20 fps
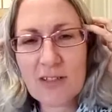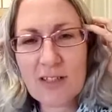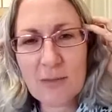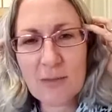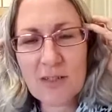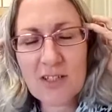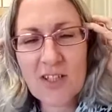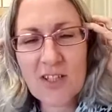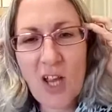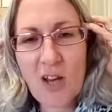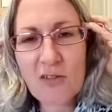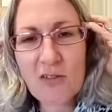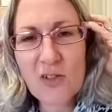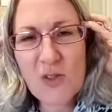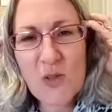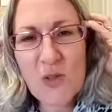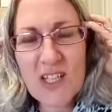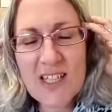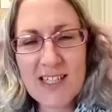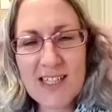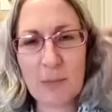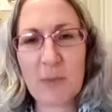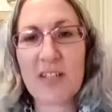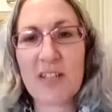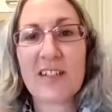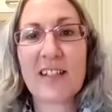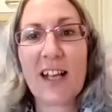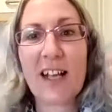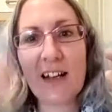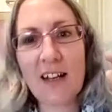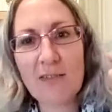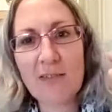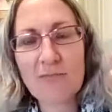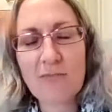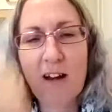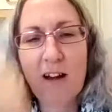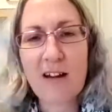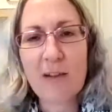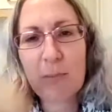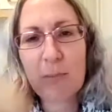it was so noisy. And we used to get like
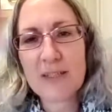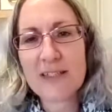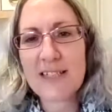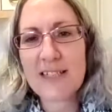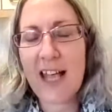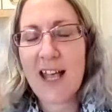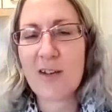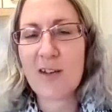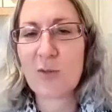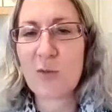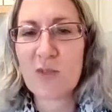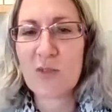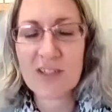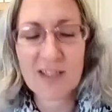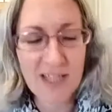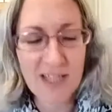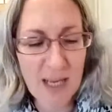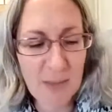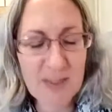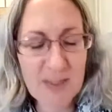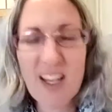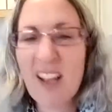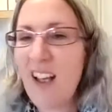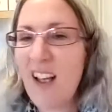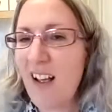run up and down all the steps.